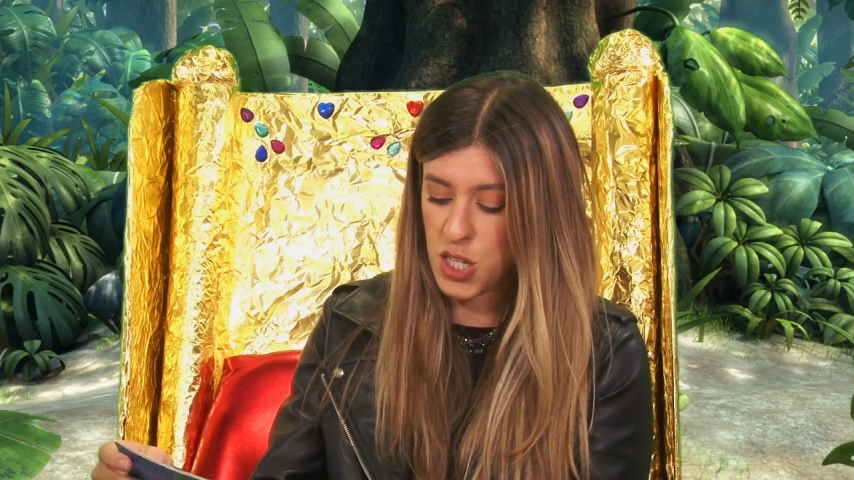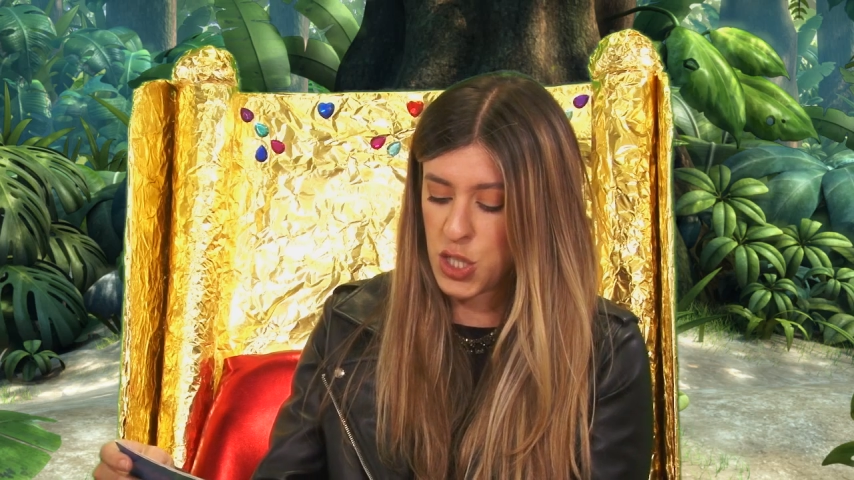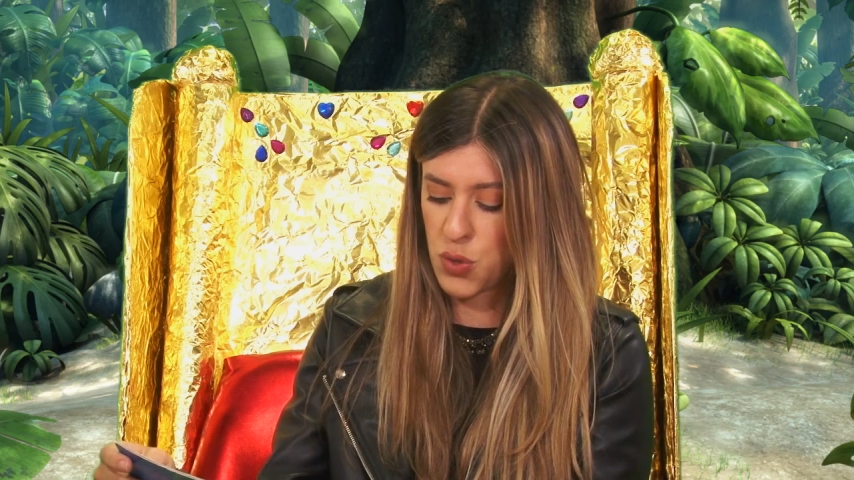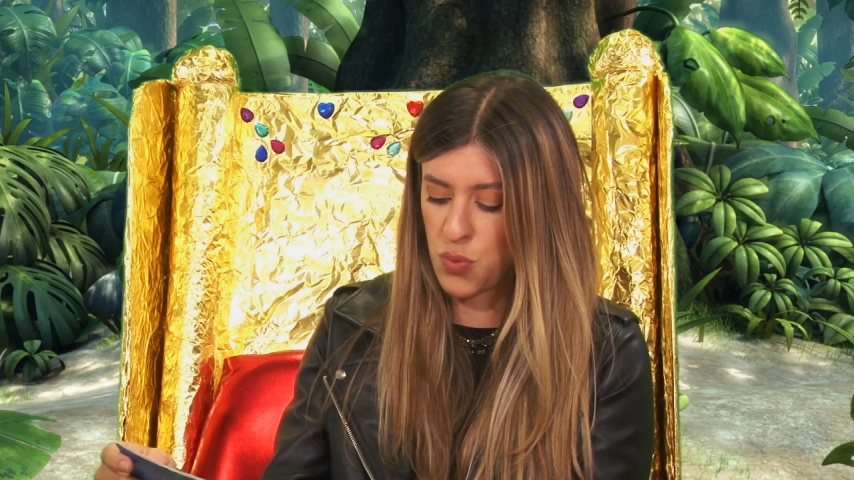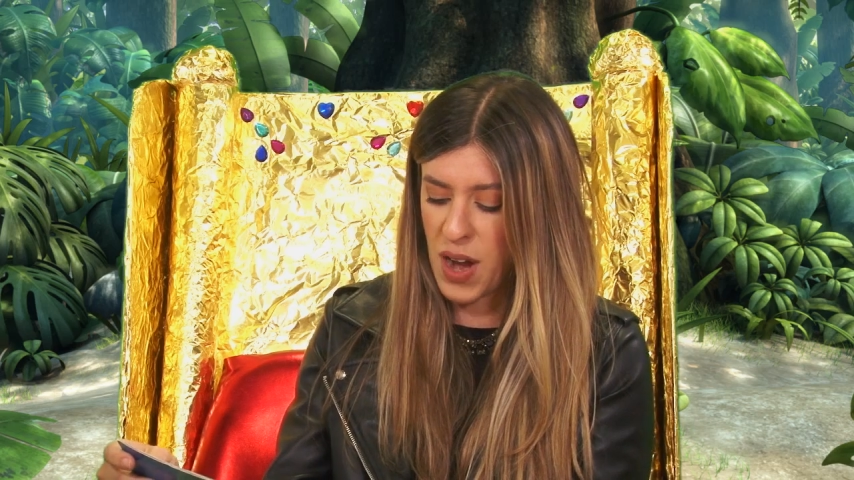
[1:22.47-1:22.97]

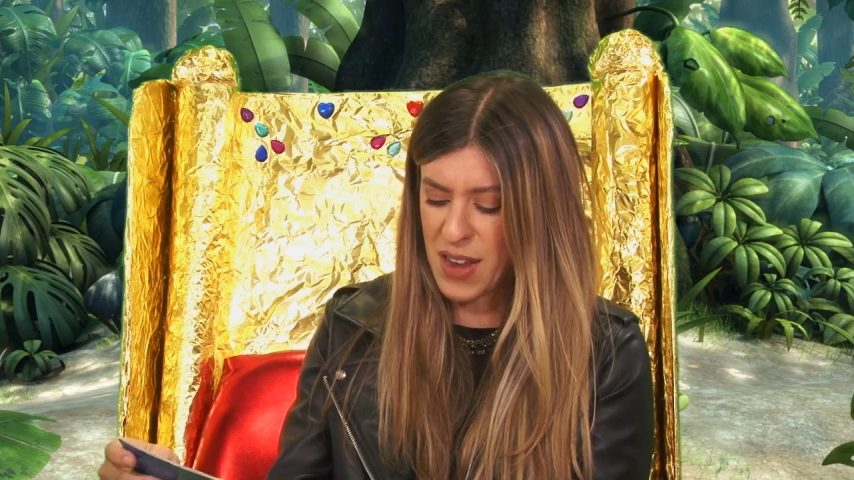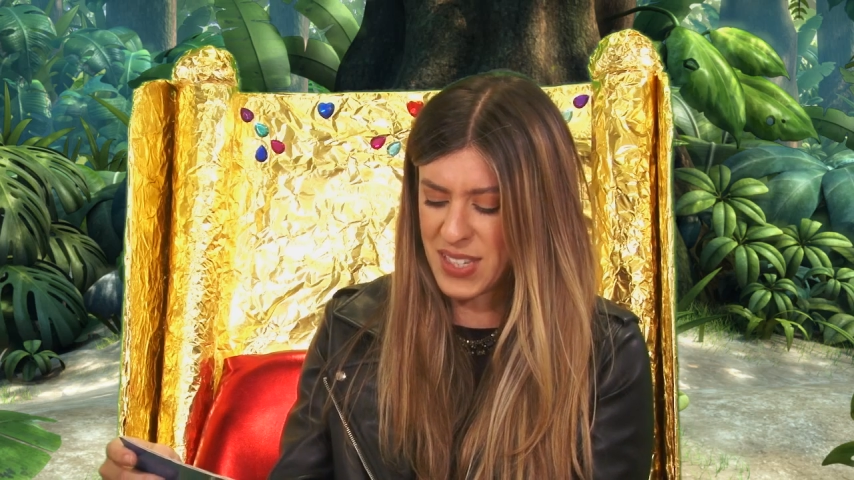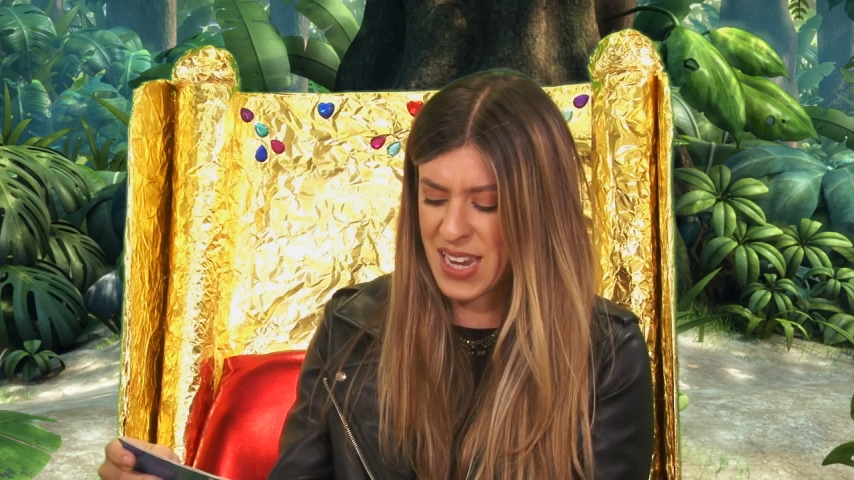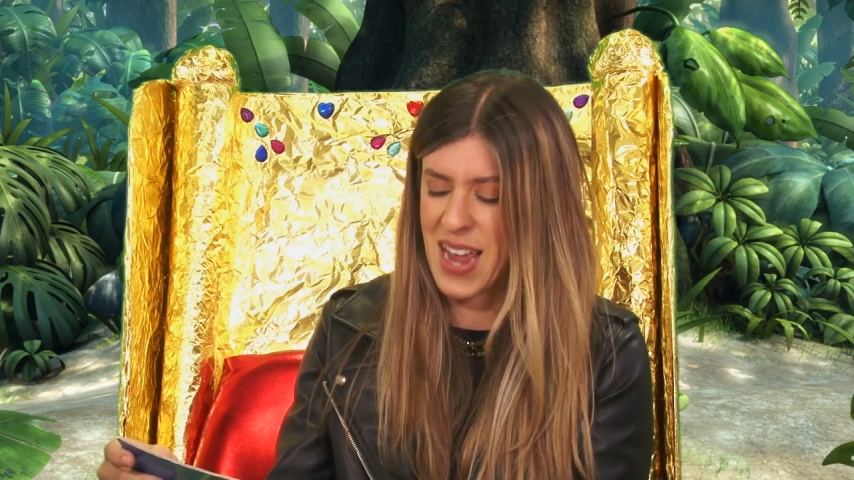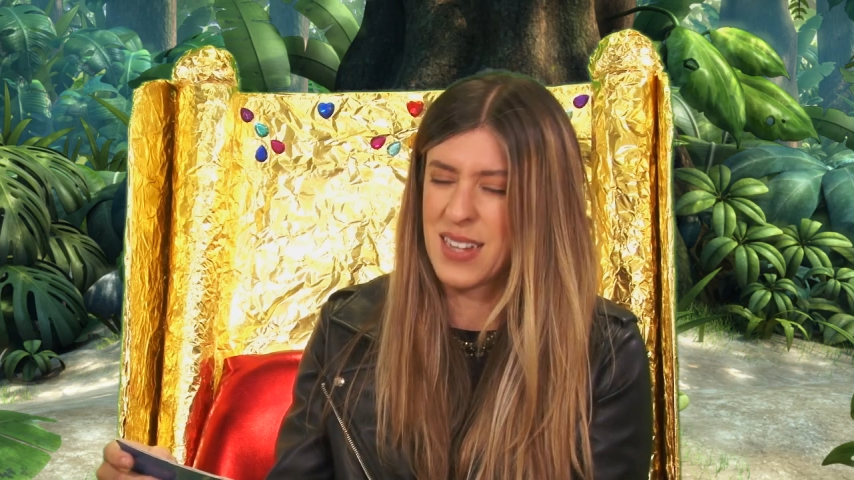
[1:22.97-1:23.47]

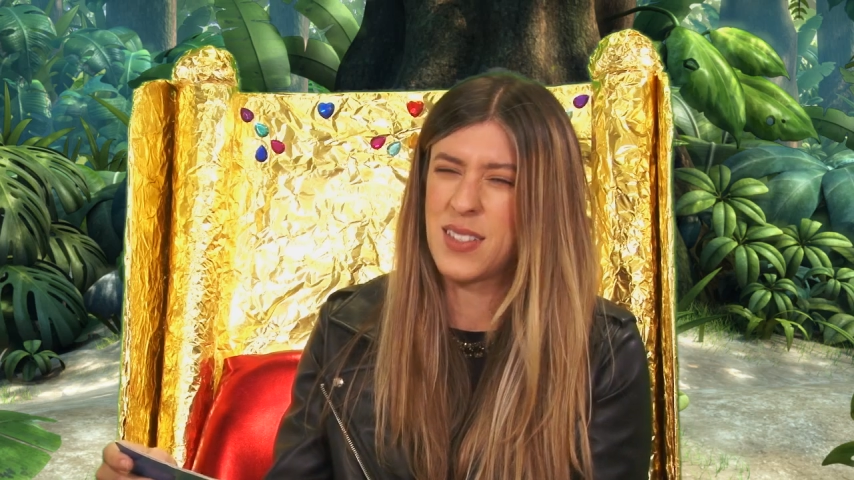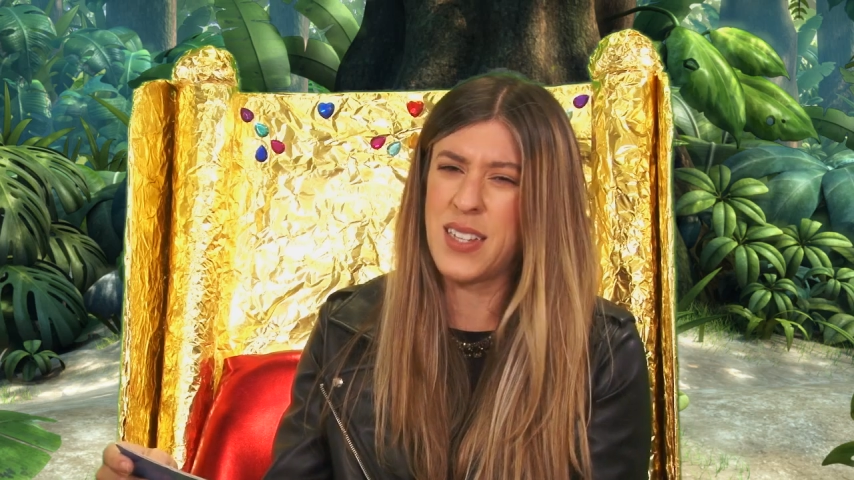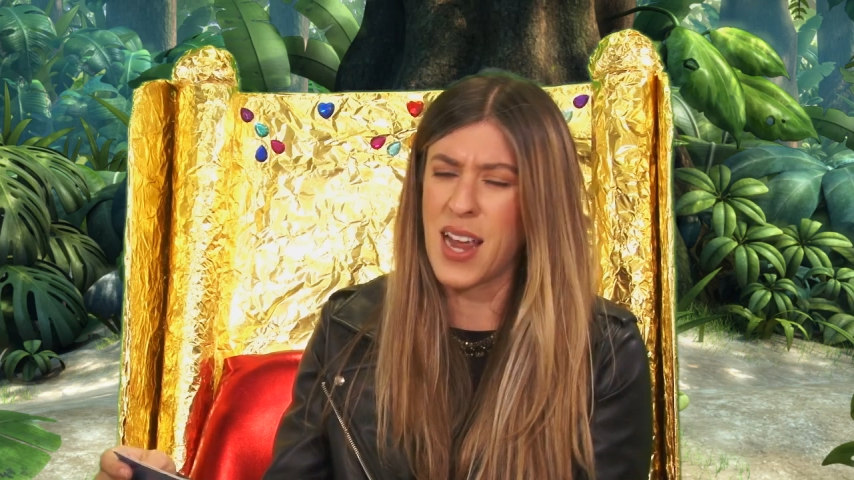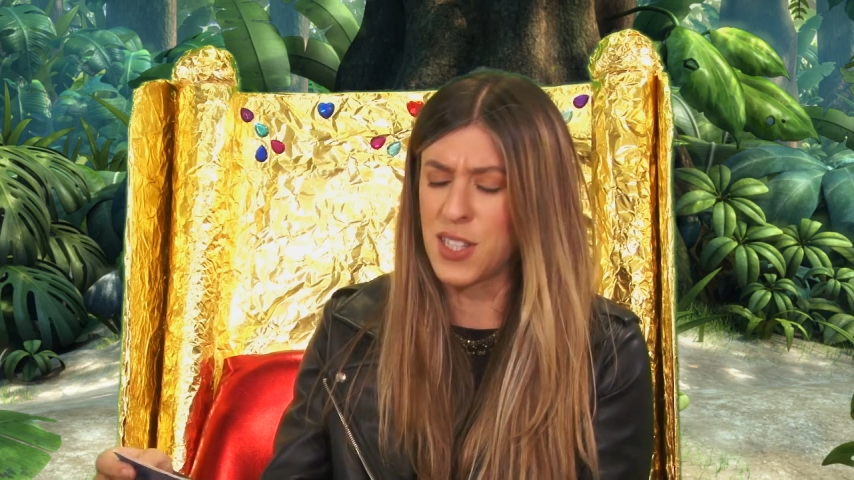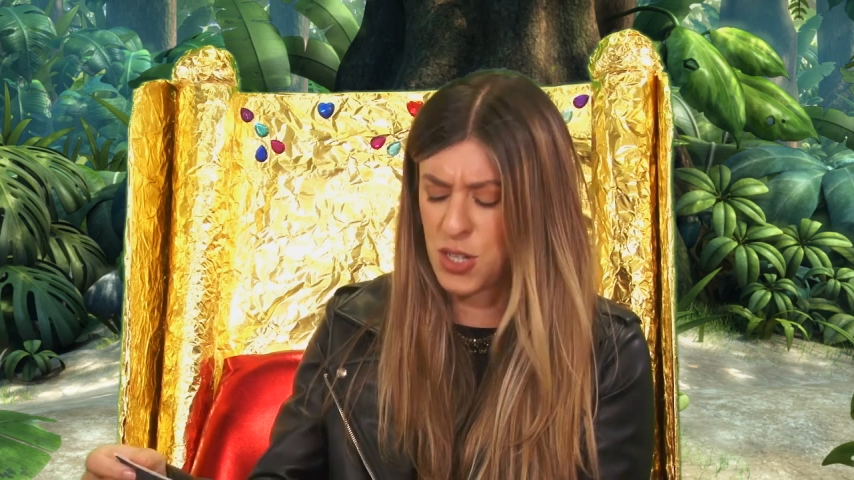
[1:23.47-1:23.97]
Giraffes can't
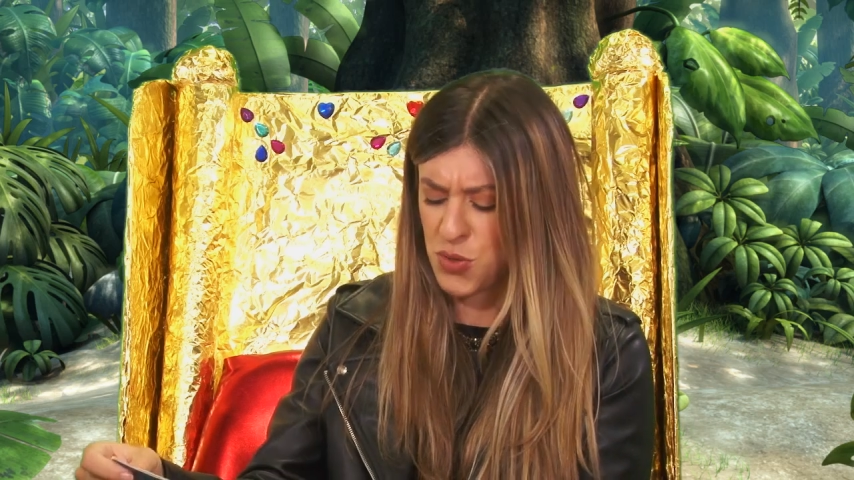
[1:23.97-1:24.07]
dance,